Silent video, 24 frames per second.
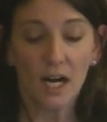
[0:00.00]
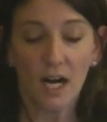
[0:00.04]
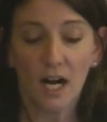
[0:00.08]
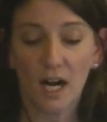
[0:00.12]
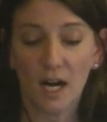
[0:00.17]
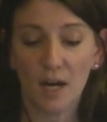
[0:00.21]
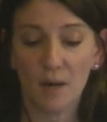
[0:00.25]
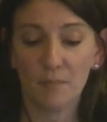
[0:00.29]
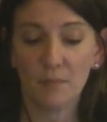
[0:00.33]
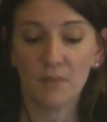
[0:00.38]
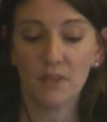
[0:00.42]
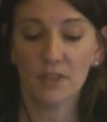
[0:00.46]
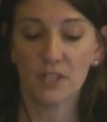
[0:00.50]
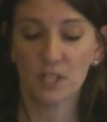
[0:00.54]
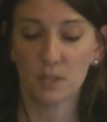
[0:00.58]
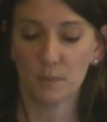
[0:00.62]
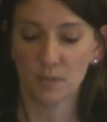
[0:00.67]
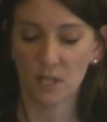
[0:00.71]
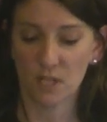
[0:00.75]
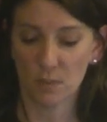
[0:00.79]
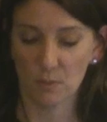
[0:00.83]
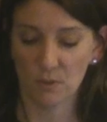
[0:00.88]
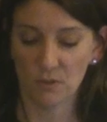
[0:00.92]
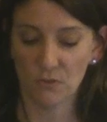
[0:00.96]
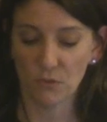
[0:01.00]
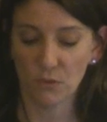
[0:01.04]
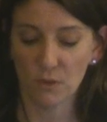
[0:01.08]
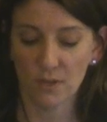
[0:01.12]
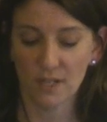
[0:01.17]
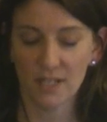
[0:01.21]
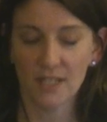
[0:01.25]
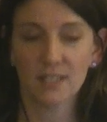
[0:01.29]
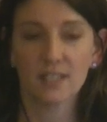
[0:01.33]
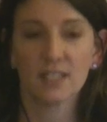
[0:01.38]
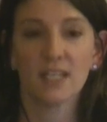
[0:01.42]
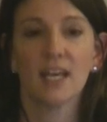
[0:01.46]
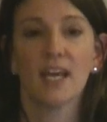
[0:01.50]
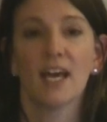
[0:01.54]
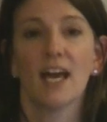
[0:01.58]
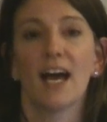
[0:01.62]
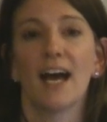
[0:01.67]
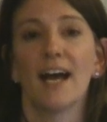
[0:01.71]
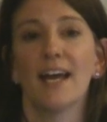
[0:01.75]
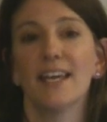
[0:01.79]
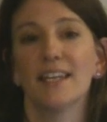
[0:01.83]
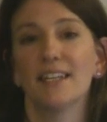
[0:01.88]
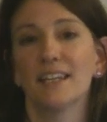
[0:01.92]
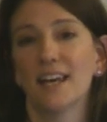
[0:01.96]
um, the speaker before us,
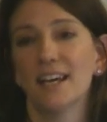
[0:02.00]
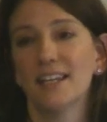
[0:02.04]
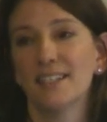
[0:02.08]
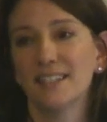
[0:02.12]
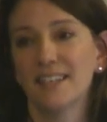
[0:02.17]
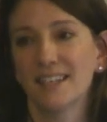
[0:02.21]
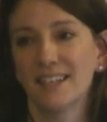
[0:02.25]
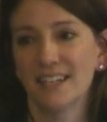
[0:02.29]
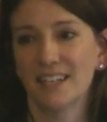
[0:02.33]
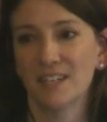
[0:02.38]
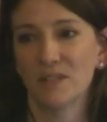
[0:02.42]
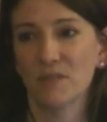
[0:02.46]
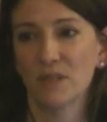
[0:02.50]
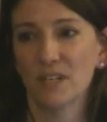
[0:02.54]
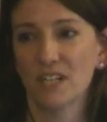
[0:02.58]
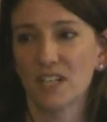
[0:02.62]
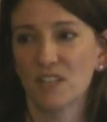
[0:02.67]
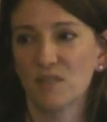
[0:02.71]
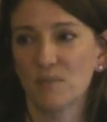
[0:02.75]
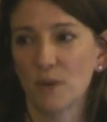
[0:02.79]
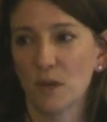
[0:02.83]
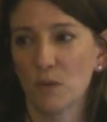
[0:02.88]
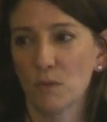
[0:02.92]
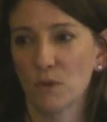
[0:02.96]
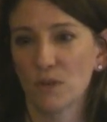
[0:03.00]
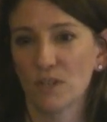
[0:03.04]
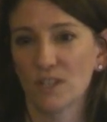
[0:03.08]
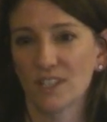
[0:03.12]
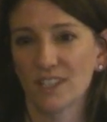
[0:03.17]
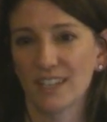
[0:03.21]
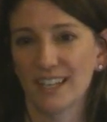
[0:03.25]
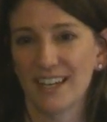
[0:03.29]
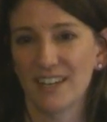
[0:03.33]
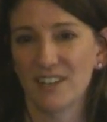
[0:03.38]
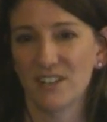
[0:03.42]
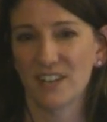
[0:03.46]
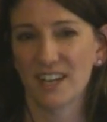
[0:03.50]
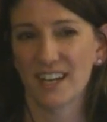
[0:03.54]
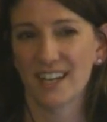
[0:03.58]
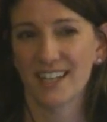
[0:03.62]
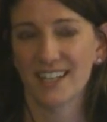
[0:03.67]
I had not done any reading of my work aloud.